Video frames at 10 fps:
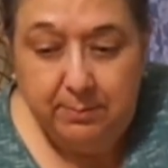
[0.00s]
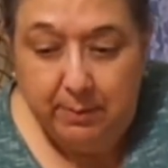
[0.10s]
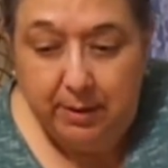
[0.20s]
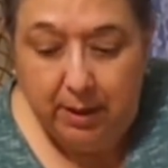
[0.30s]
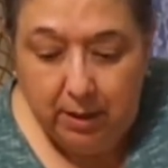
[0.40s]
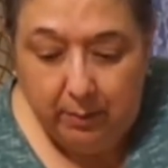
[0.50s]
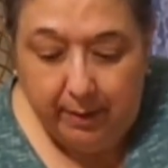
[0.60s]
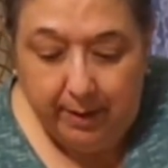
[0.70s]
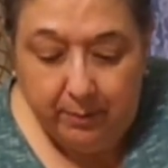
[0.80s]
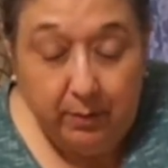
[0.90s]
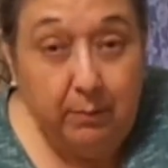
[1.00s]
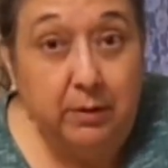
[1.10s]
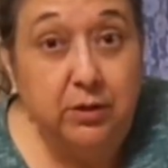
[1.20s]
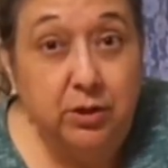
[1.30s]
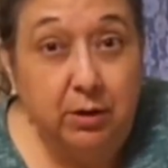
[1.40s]
But anyway, I want
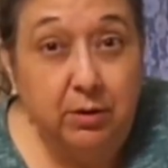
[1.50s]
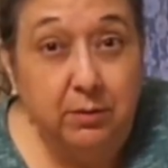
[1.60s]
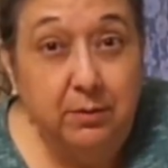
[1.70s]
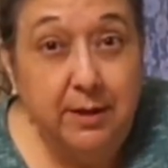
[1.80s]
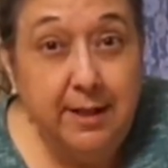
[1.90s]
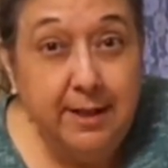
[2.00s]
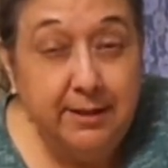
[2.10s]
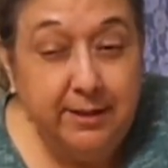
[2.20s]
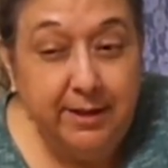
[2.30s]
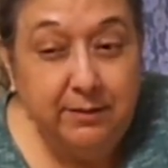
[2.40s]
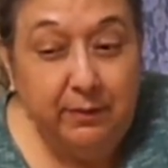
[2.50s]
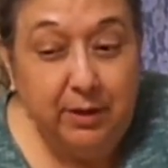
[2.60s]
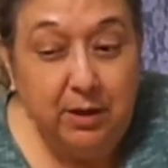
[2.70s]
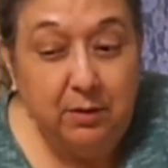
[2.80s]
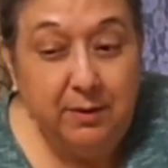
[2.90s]
to show you today's
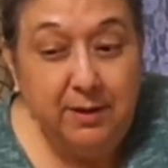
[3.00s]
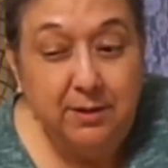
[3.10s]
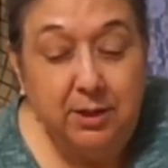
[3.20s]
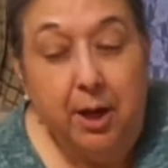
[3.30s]
video is